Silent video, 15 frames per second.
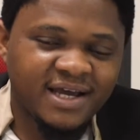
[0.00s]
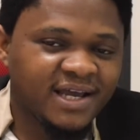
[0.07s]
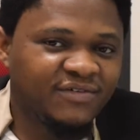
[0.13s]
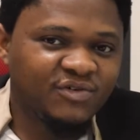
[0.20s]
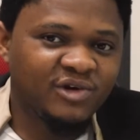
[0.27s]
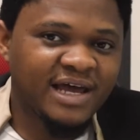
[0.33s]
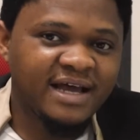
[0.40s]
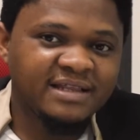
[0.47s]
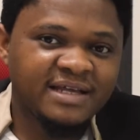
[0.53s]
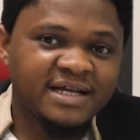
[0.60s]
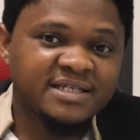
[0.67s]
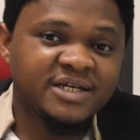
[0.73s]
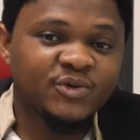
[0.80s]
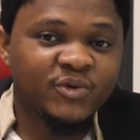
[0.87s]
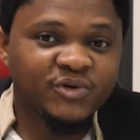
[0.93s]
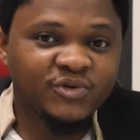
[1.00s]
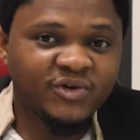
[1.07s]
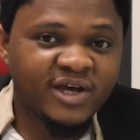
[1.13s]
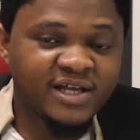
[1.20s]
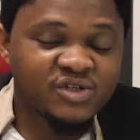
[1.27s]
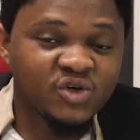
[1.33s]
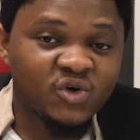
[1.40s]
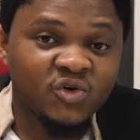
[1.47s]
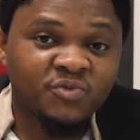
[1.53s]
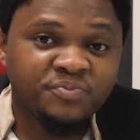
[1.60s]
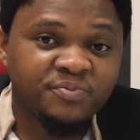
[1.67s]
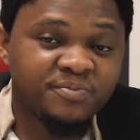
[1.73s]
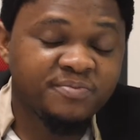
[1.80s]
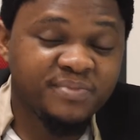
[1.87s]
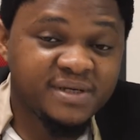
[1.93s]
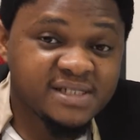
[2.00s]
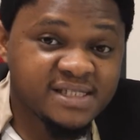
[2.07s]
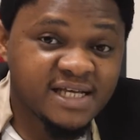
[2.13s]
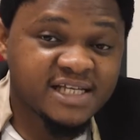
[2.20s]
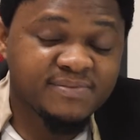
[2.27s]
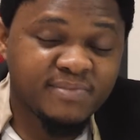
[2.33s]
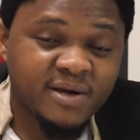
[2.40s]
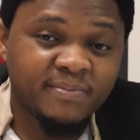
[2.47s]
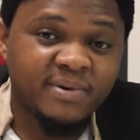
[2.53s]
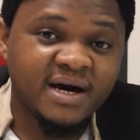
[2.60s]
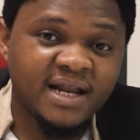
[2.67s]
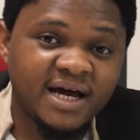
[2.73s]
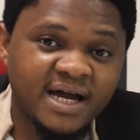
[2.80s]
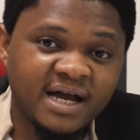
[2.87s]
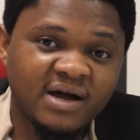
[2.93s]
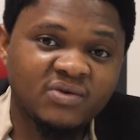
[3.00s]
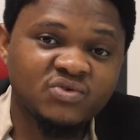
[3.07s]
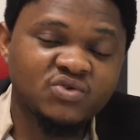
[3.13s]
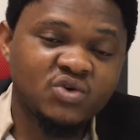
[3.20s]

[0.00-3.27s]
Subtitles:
If you like that and you want to get your own business PayPal account,